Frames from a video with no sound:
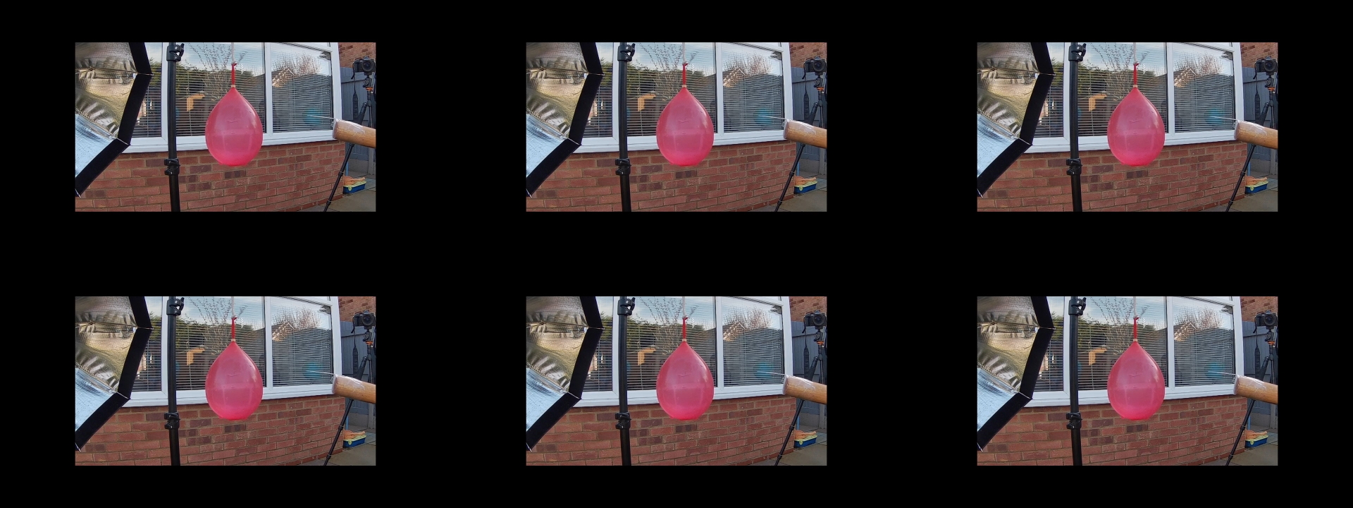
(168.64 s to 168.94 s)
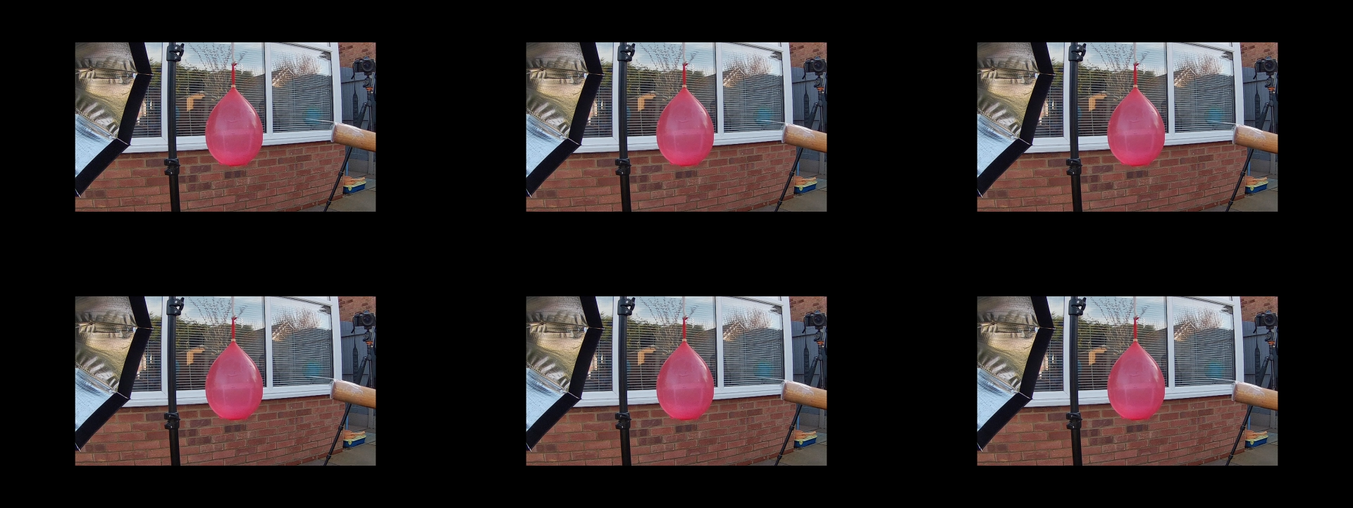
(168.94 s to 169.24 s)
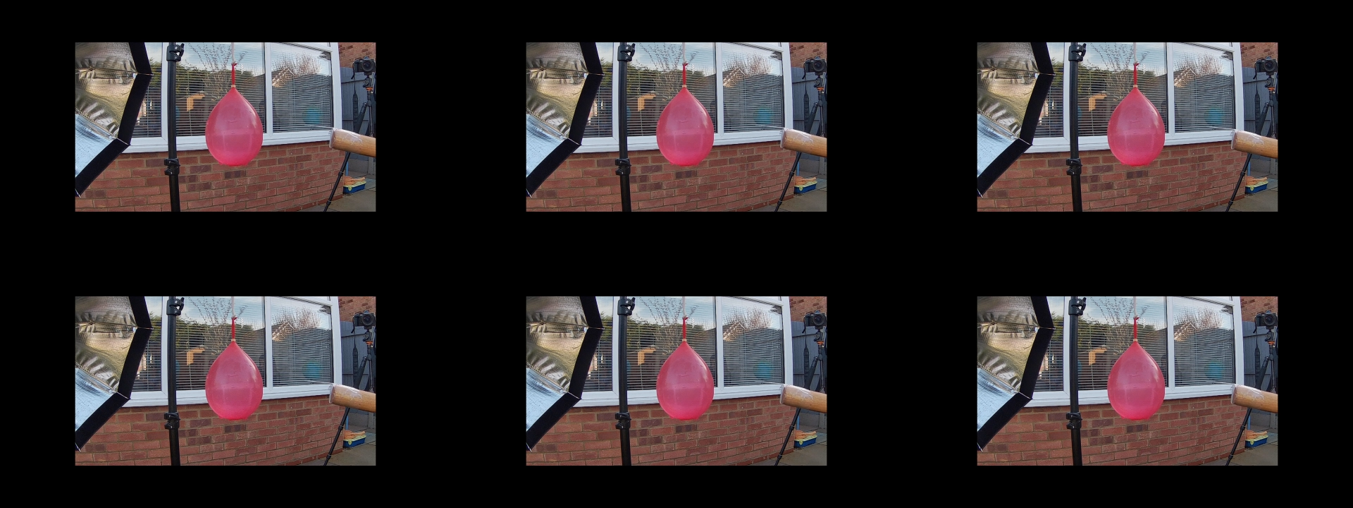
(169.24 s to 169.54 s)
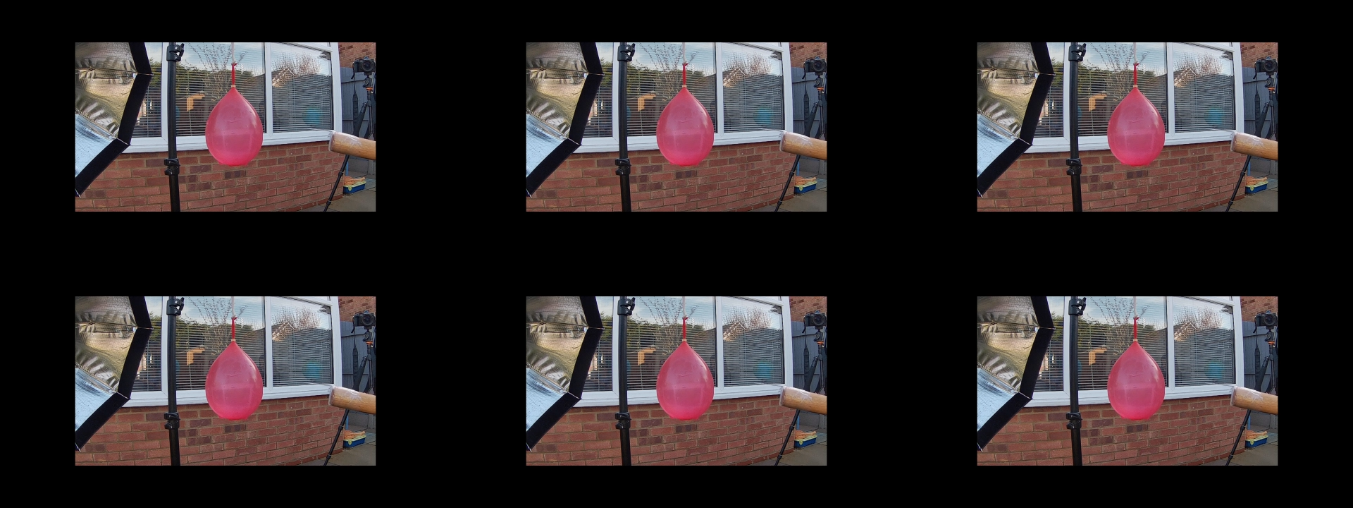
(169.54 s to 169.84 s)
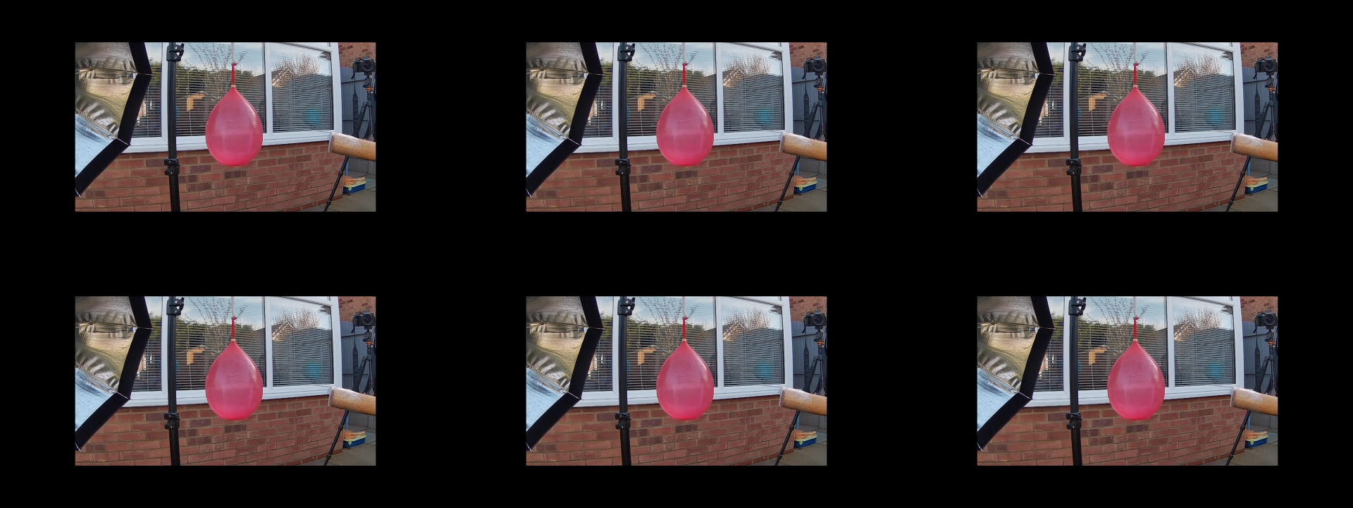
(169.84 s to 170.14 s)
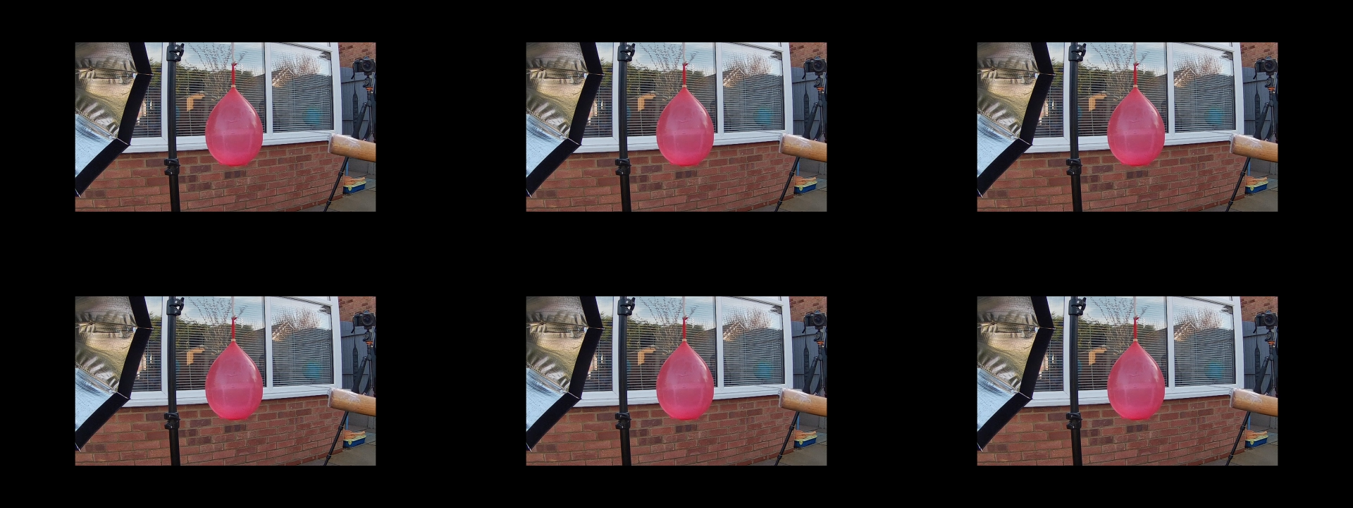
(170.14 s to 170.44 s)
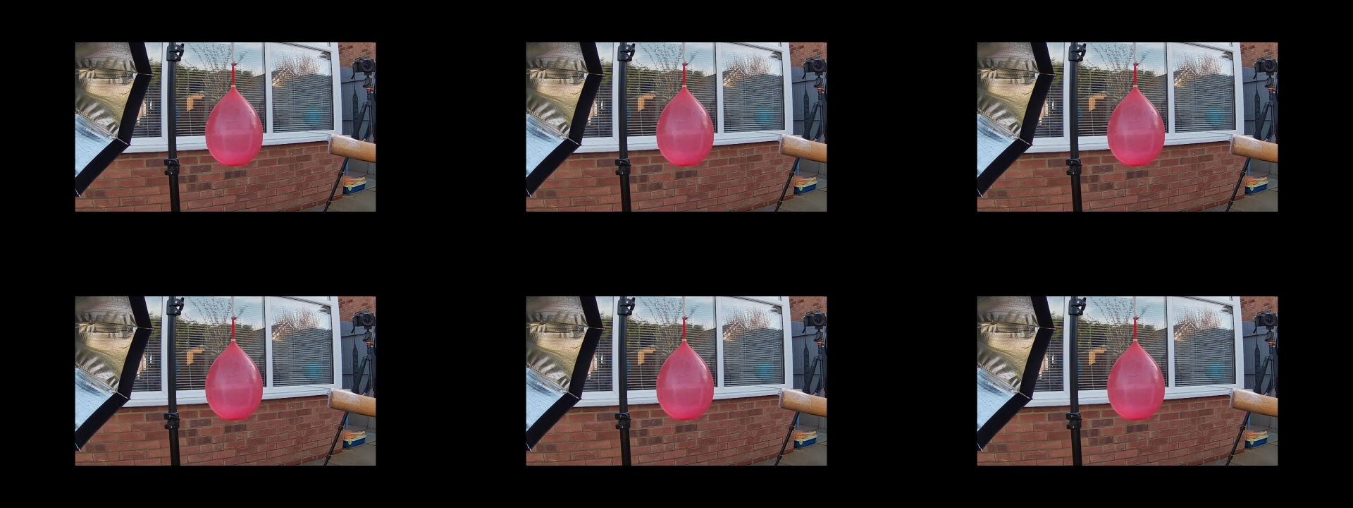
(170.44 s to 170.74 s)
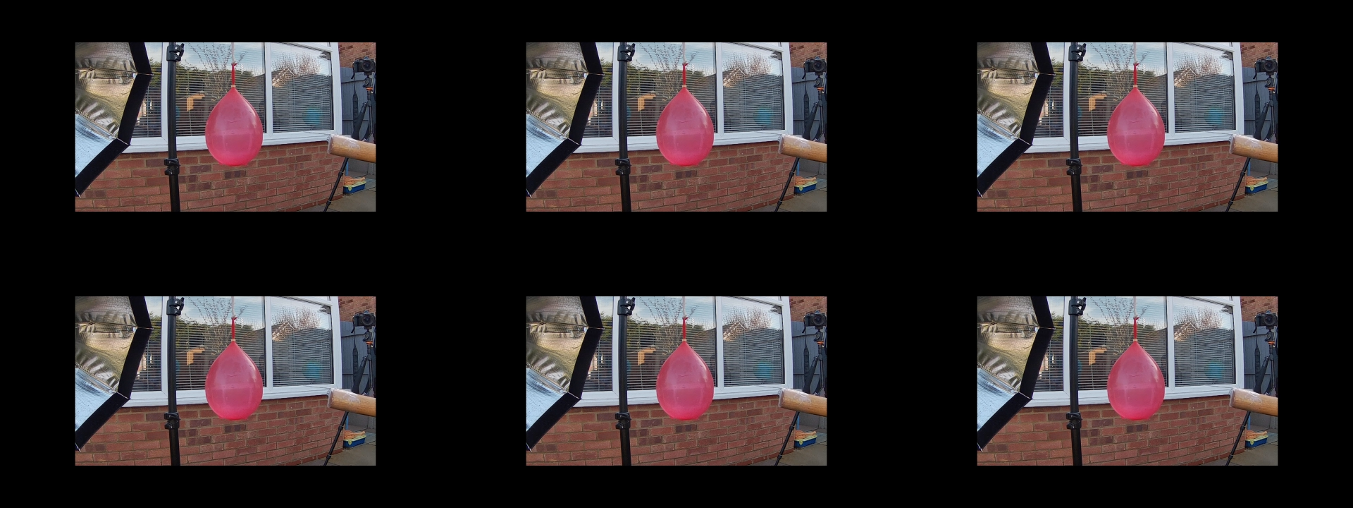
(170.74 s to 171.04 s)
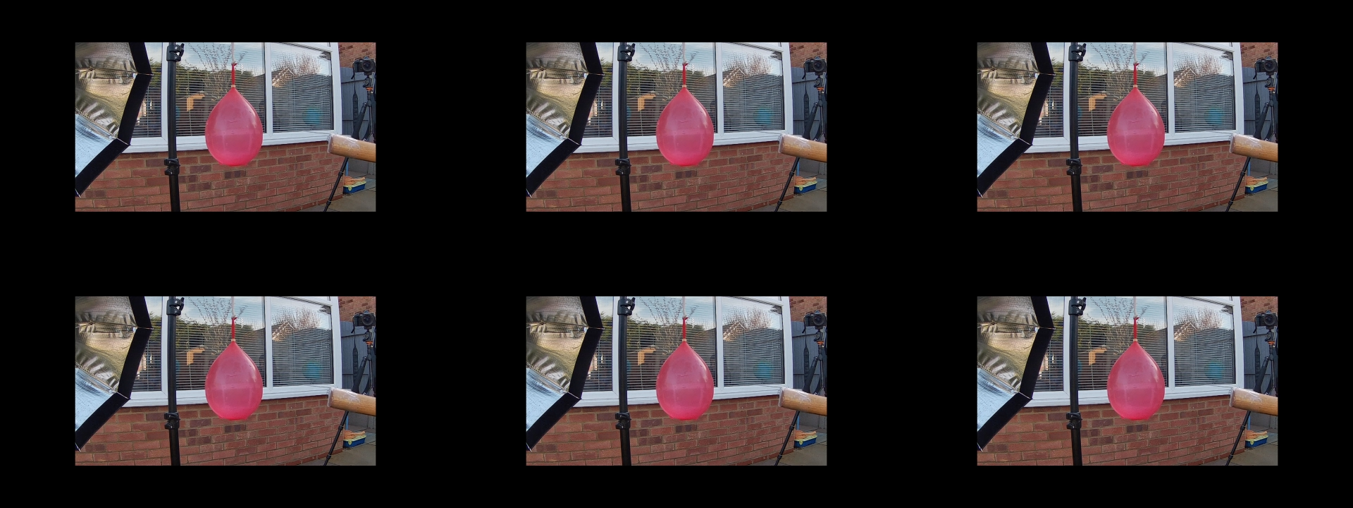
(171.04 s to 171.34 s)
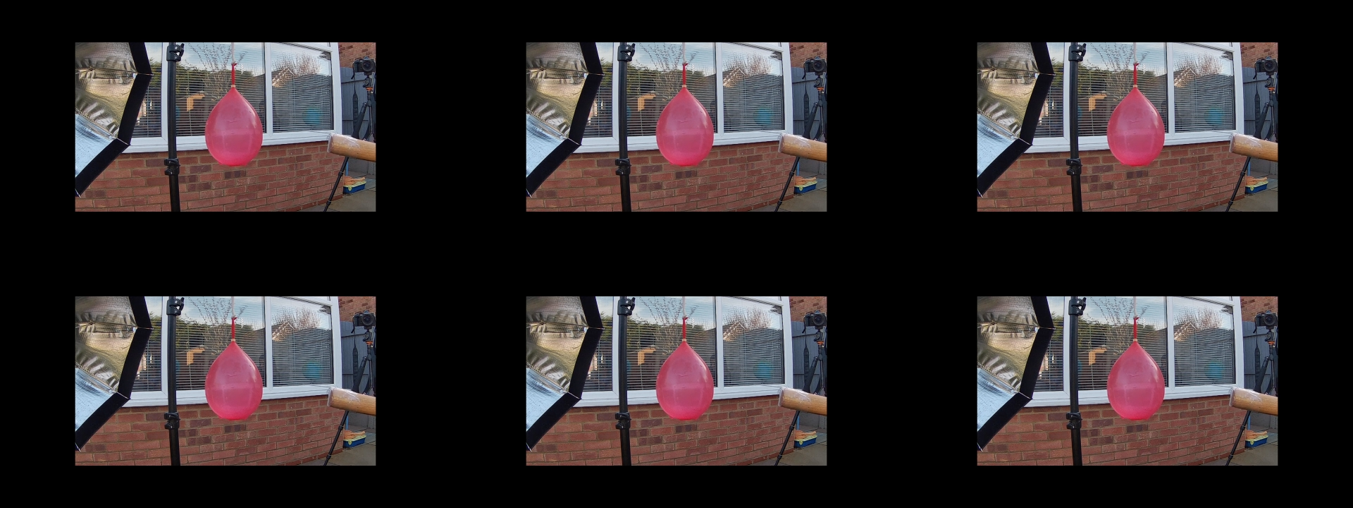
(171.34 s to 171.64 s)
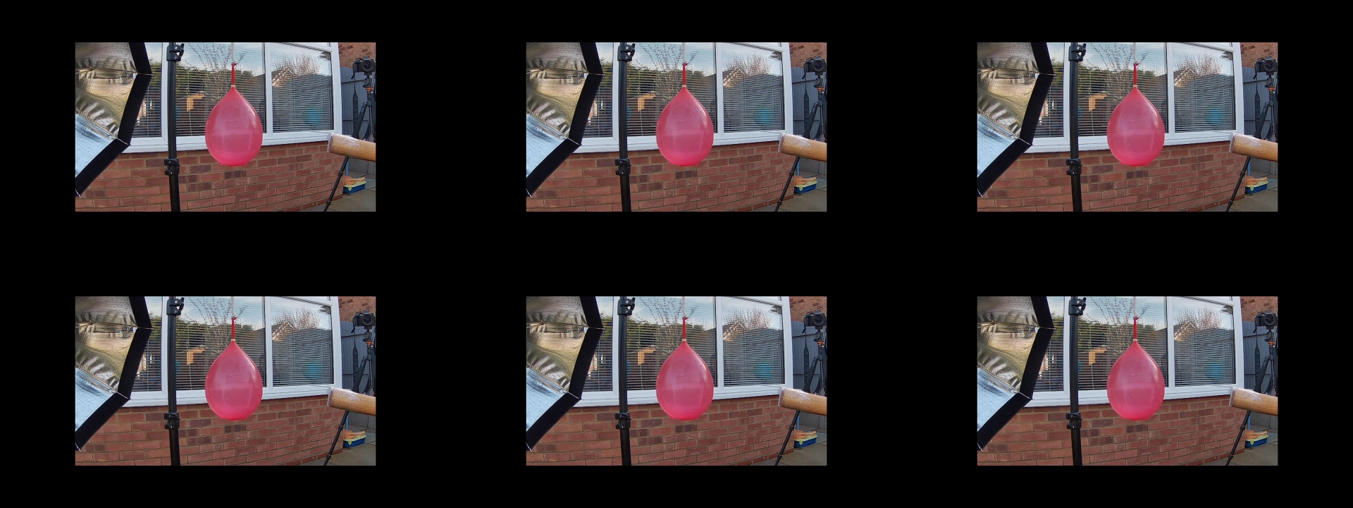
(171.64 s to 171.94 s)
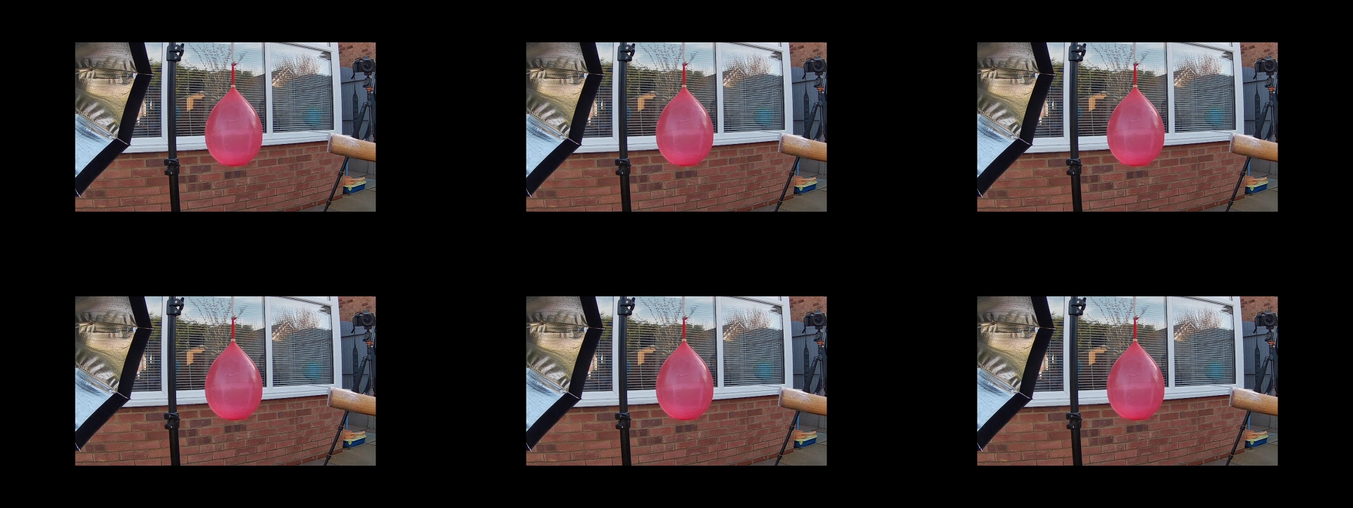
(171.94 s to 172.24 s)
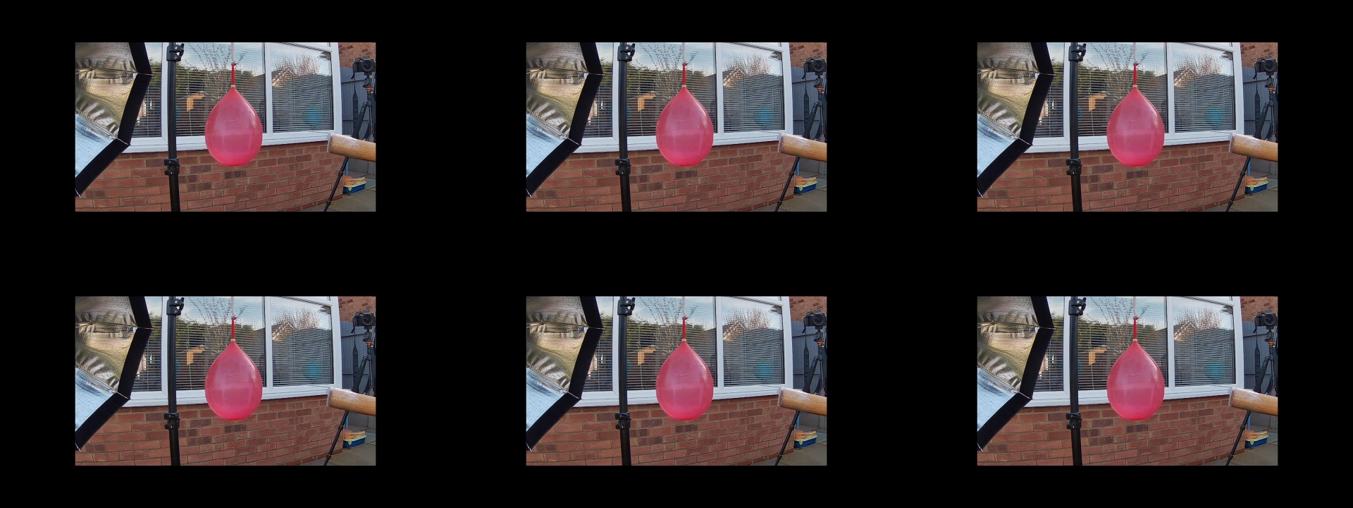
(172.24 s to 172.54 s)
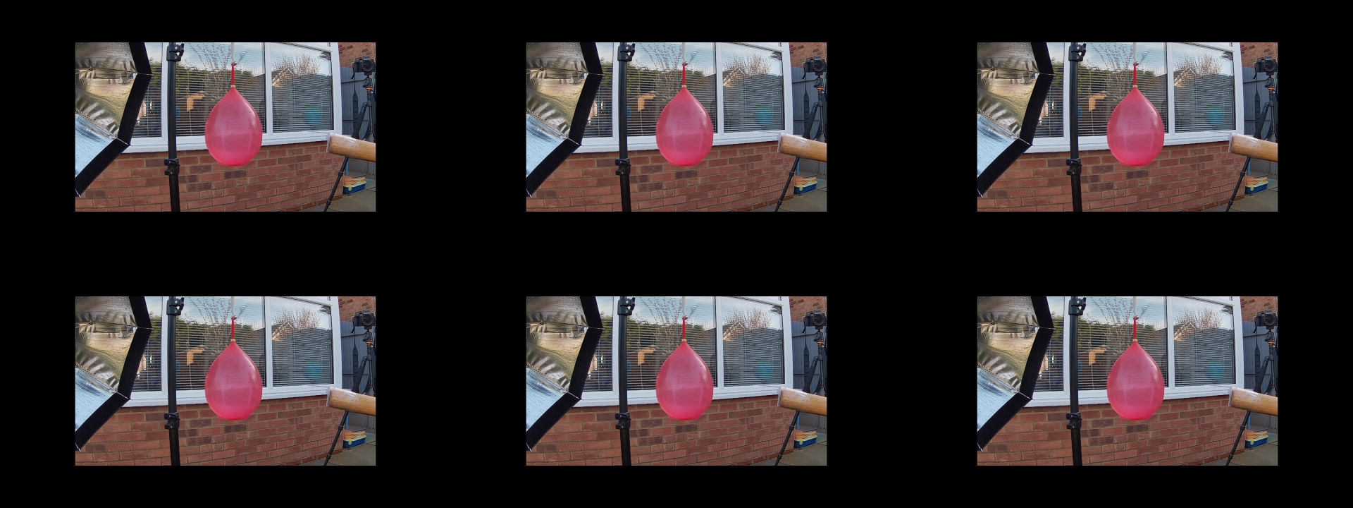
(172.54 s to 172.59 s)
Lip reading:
No face is visible, so there are no lips to read.